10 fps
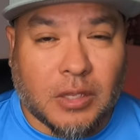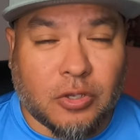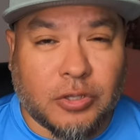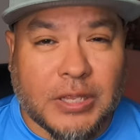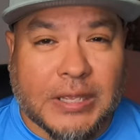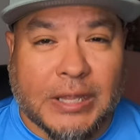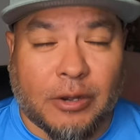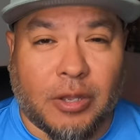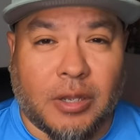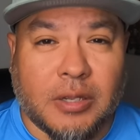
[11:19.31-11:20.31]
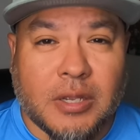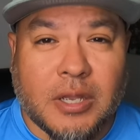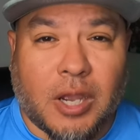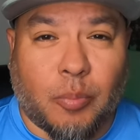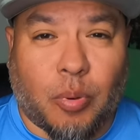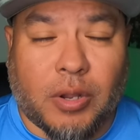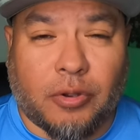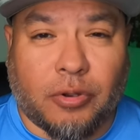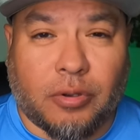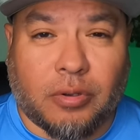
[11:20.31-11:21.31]
good thing that uh, a
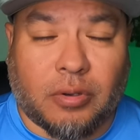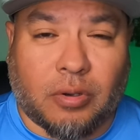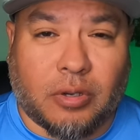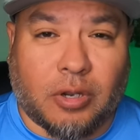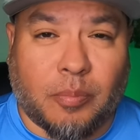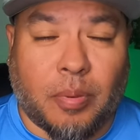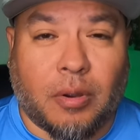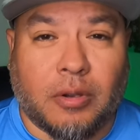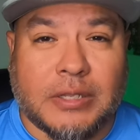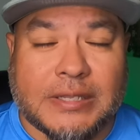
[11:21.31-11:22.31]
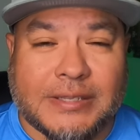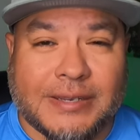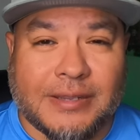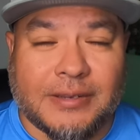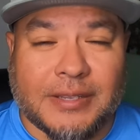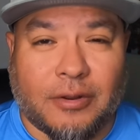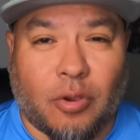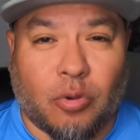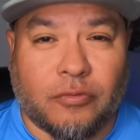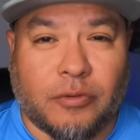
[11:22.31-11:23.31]
predator or a bird didn't get a
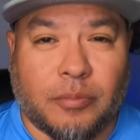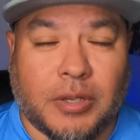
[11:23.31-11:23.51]
hold of him.